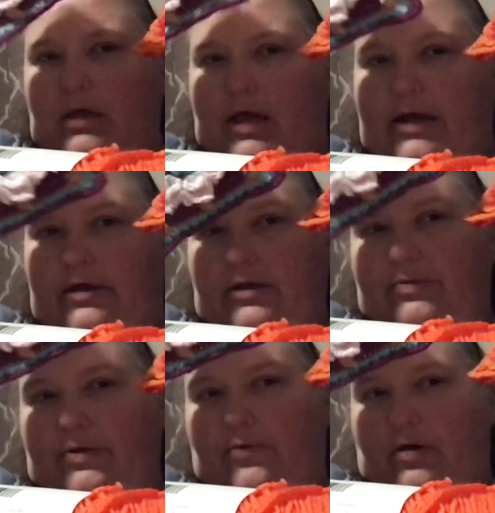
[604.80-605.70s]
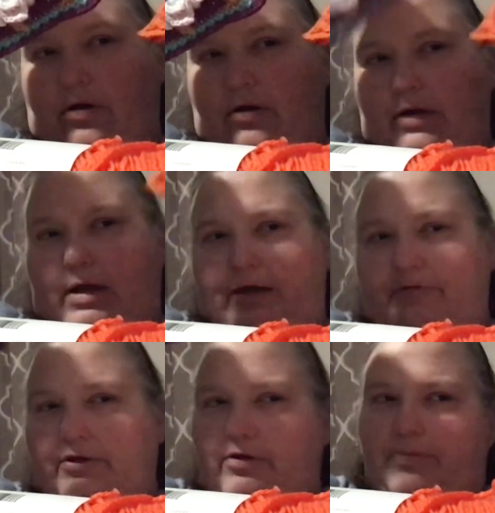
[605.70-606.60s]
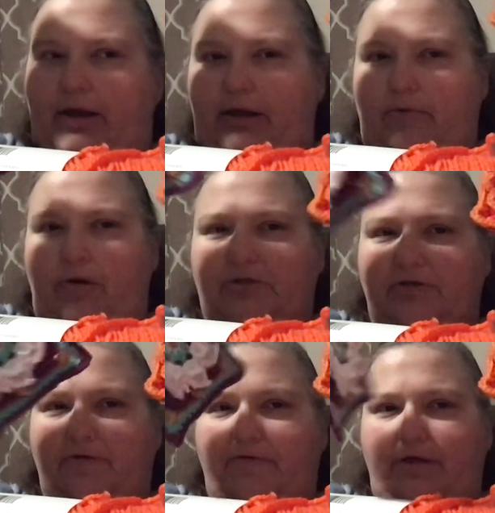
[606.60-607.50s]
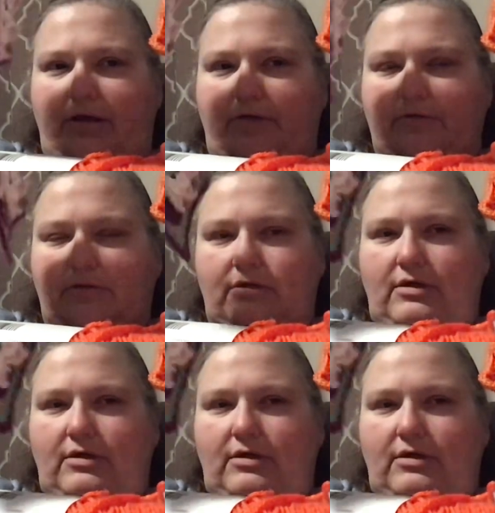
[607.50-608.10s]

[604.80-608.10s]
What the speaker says: I could be wrong. I have to go back and watch their videos